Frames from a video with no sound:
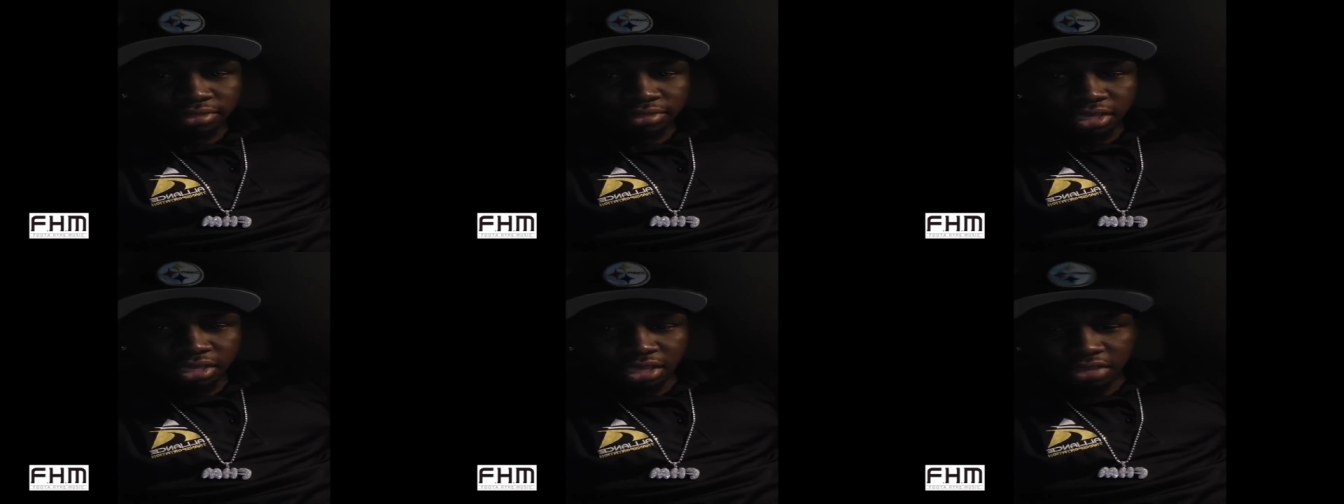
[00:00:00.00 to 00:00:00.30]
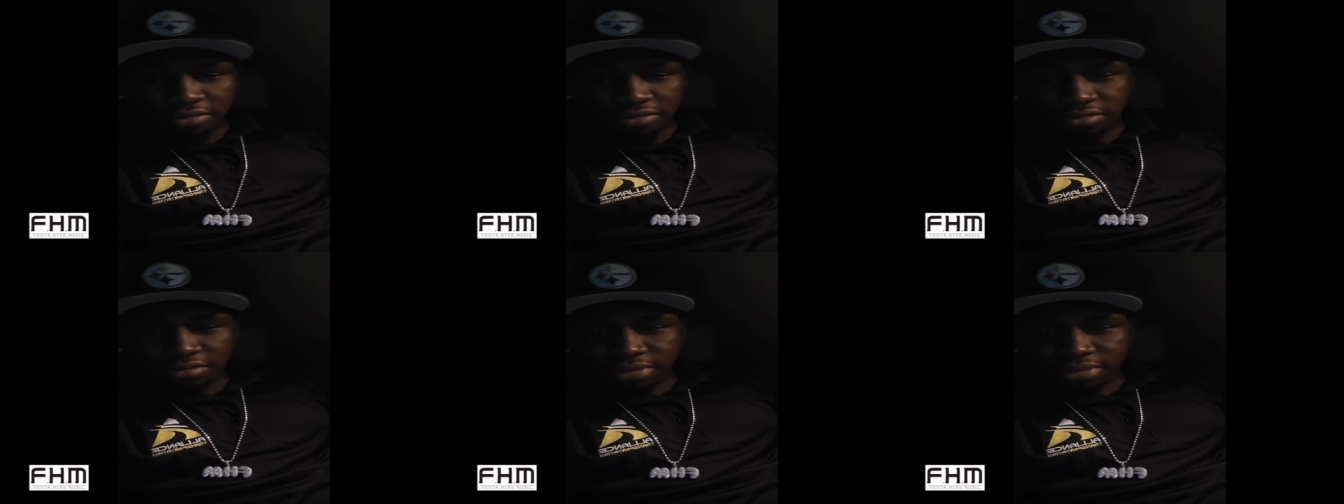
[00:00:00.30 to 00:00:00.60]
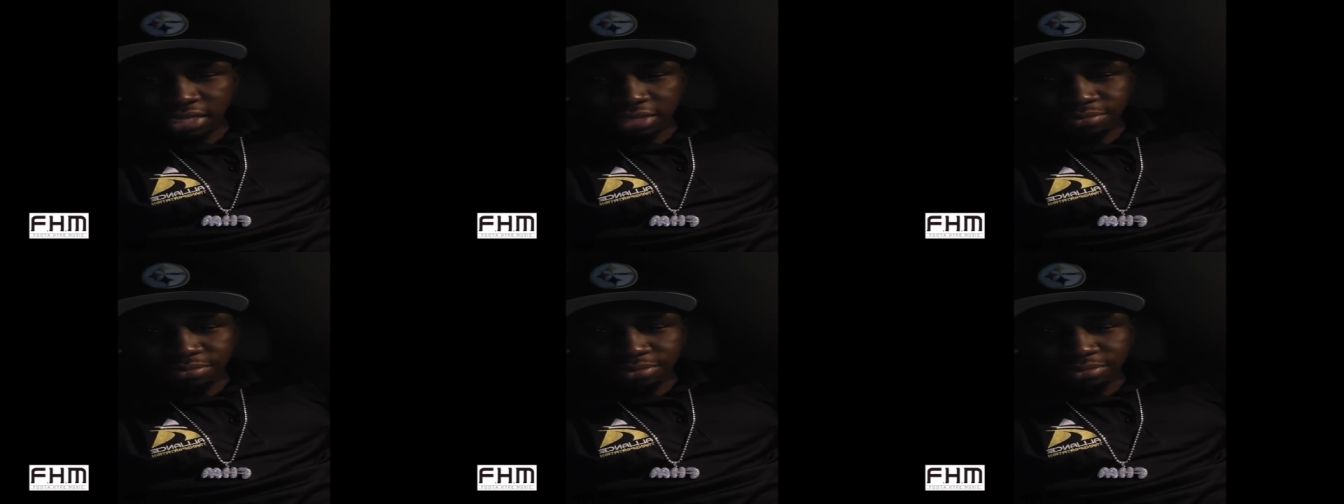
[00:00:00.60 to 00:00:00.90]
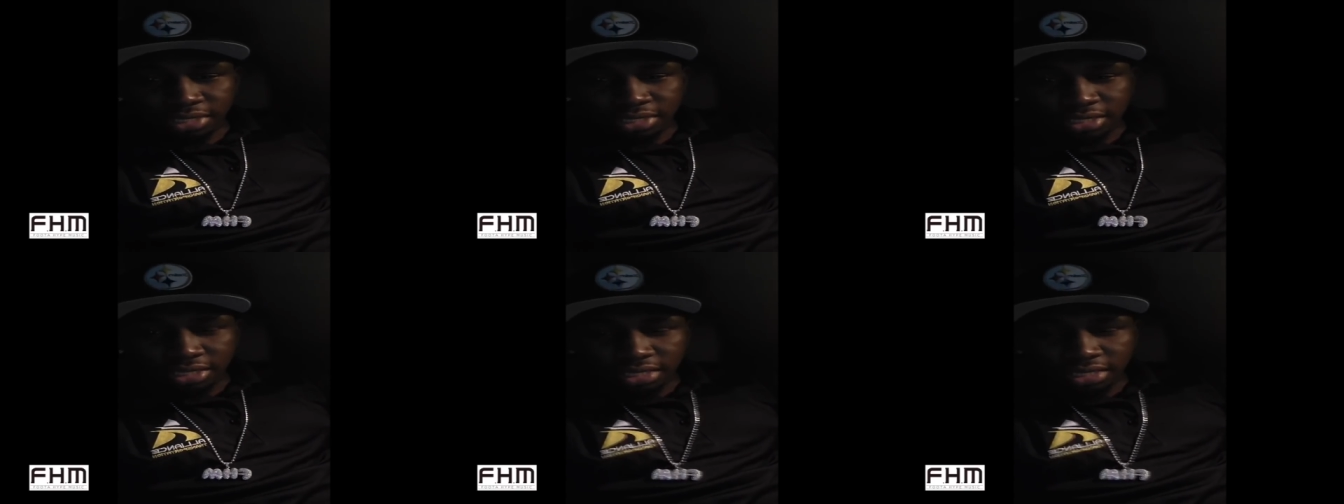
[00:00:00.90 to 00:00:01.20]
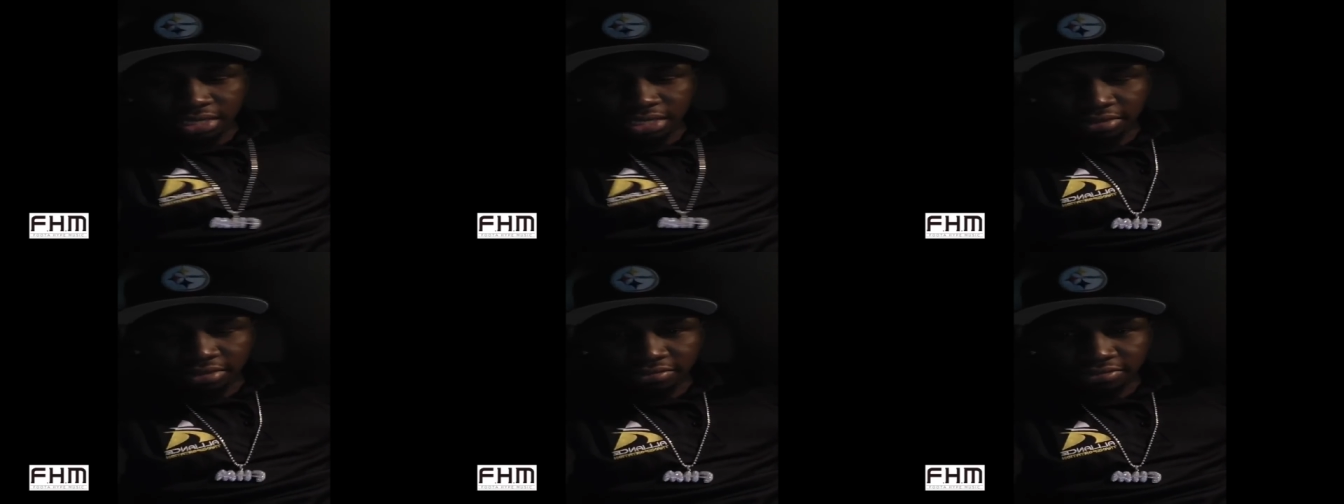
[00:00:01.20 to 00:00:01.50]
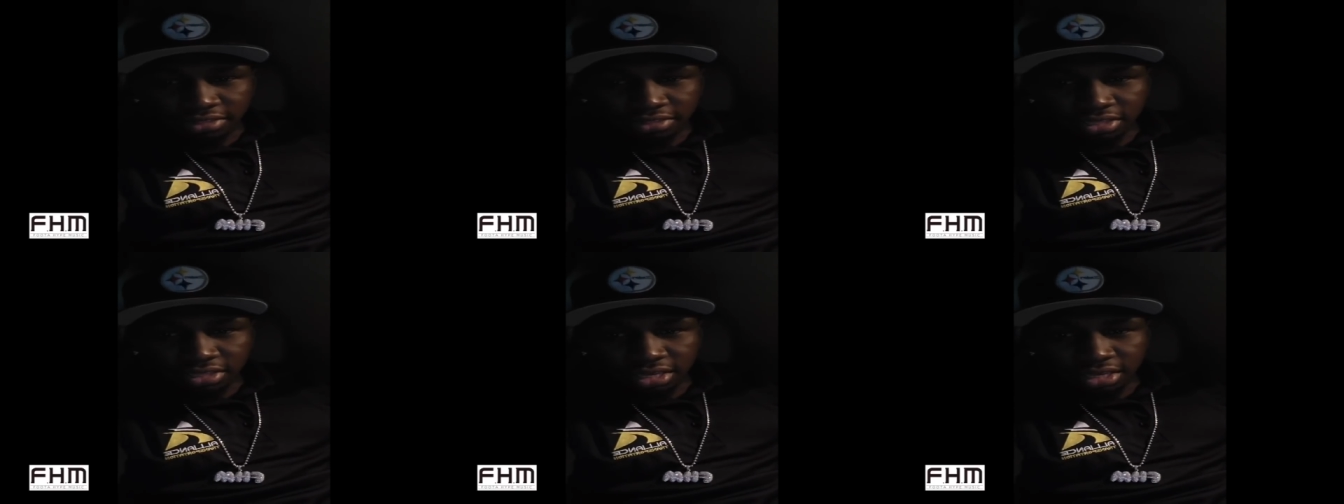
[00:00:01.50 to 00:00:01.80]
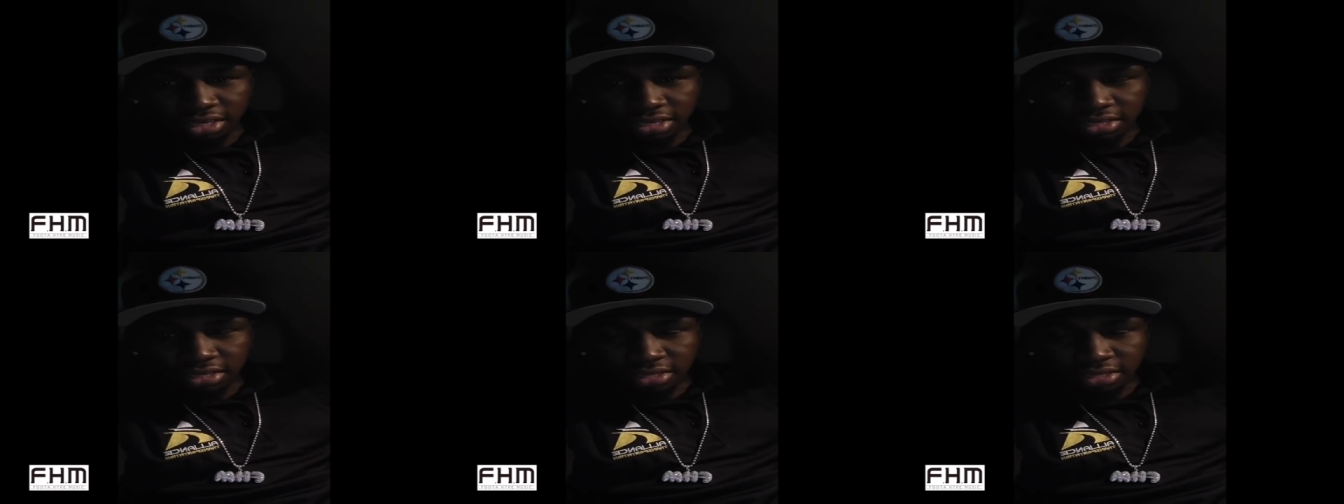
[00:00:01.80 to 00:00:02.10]
Everybody on the live,
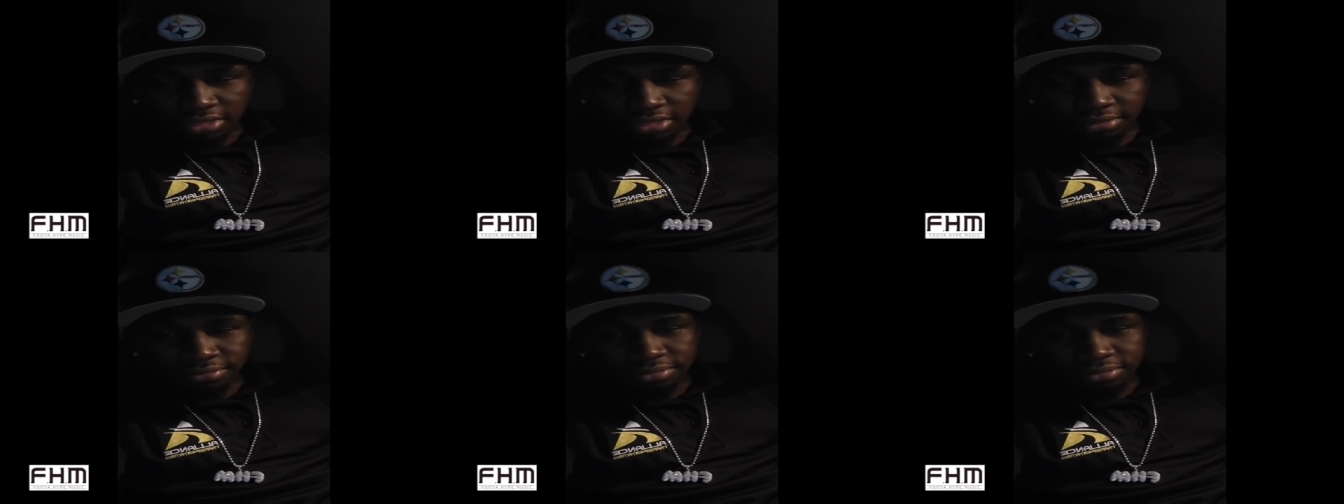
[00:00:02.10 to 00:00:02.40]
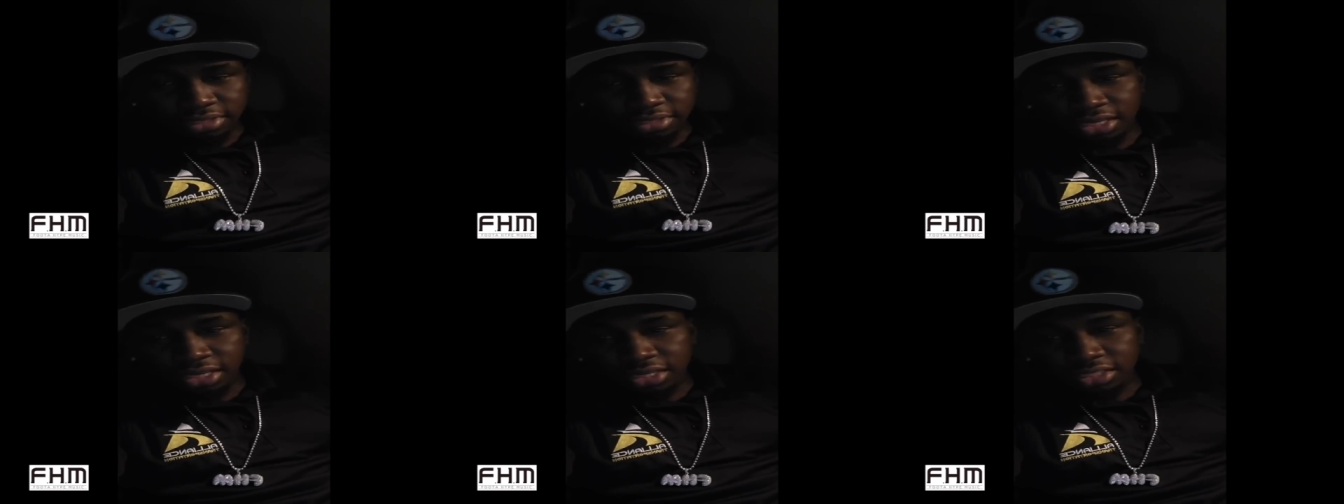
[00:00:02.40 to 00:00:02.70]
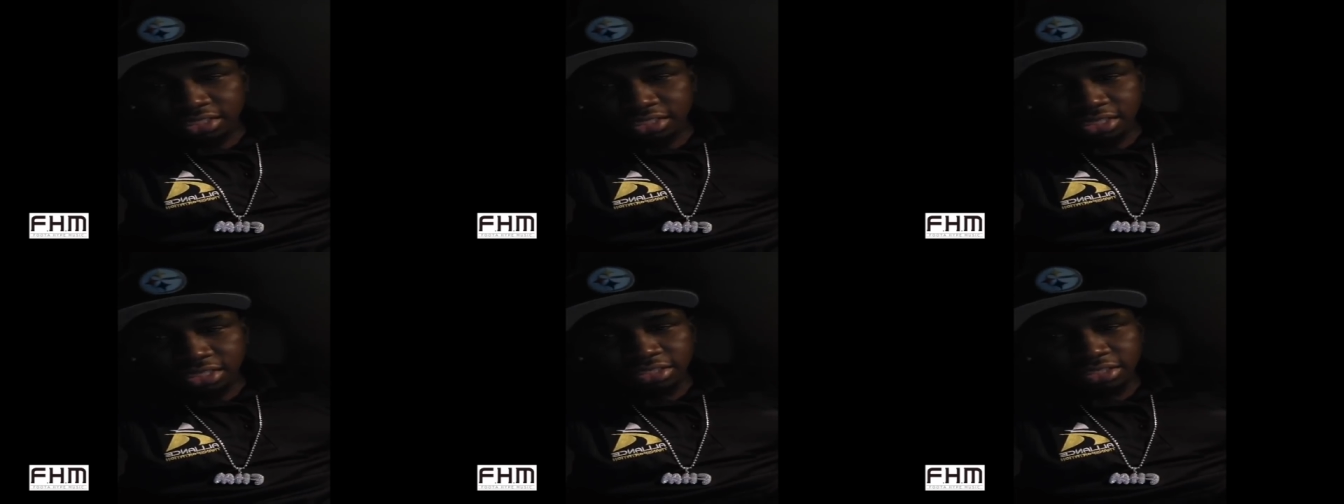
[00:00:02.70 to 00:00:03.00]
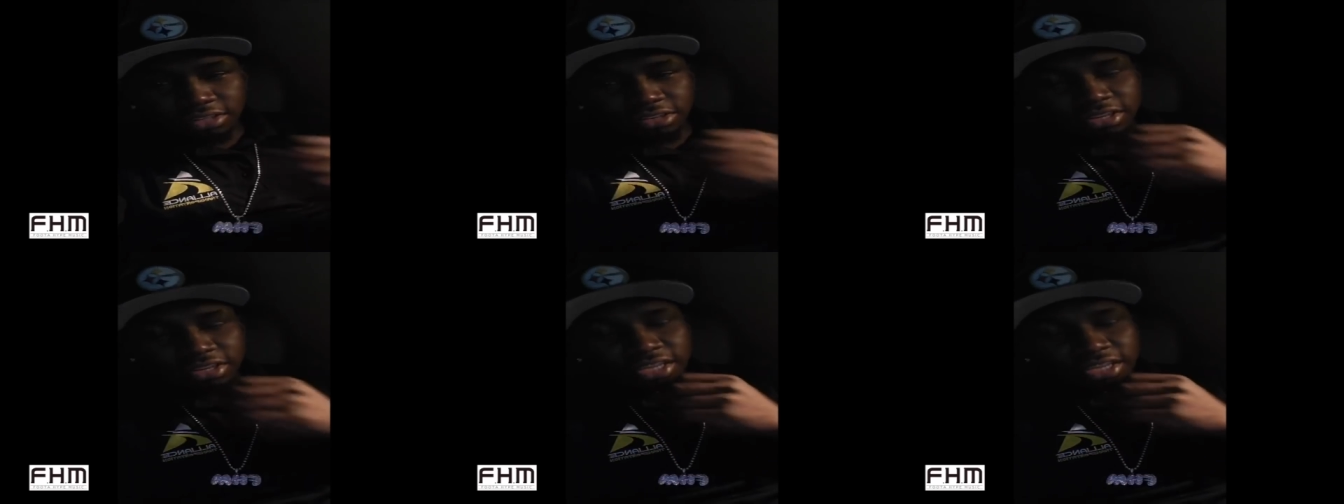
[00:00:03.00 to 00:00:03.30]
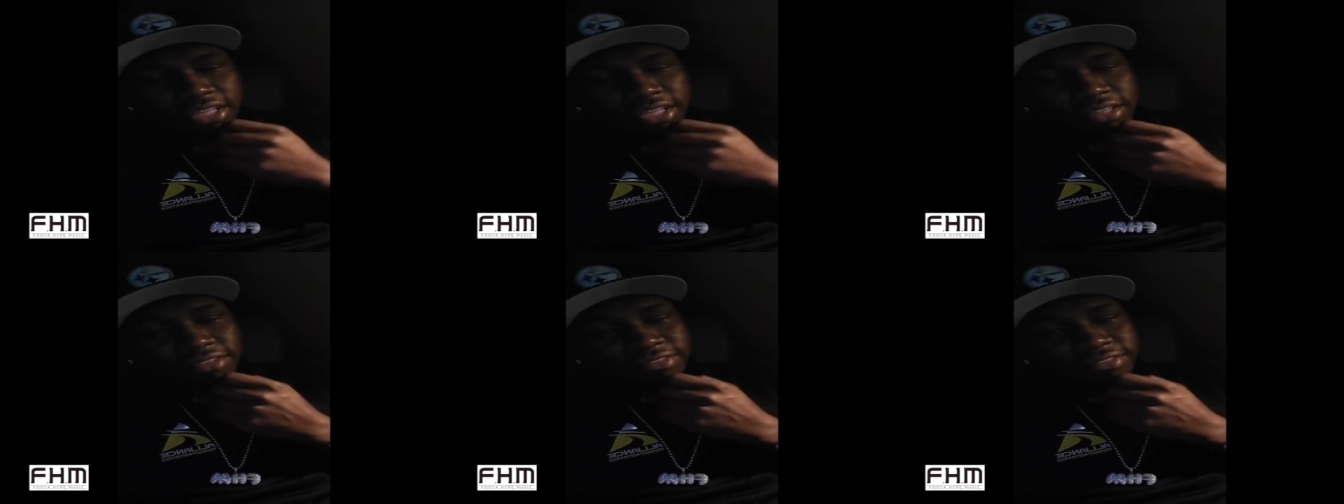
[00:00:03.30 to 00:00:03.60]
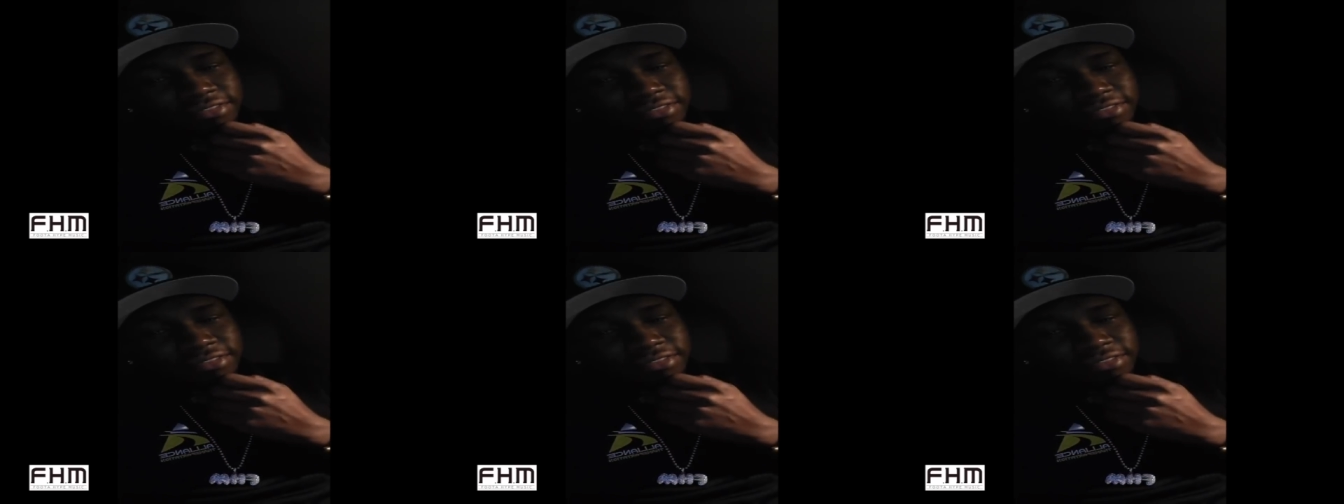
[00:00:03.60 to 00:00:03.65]
start um, tag Jesse Royal for